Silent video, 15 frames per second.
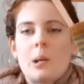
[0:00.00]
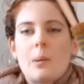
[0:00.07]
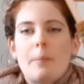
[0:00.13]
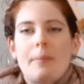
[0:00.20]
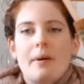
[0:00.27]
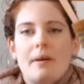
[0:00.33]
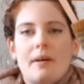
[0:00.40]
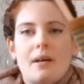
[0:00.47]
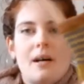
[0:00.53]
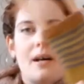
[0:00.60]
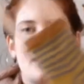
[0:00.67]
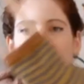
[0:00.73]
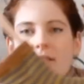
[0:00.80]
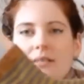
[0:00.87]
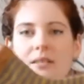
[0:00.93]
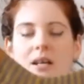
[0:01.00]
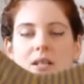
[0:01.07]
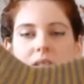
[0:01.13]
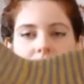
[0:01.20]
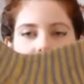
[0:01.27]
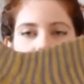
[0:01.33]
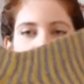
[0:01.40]
but I
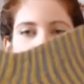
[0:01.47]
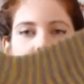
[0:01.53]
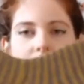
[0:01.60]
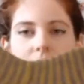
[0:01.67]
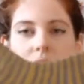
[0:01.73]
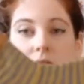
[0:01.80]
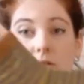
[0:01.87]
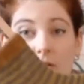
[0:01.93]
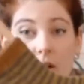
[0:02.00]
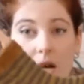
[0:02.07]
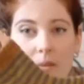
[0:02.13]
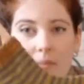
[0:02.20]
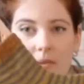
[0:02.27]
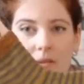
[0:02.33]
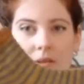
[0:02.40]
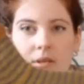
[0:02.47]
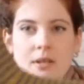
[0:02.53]
decided to do stripes.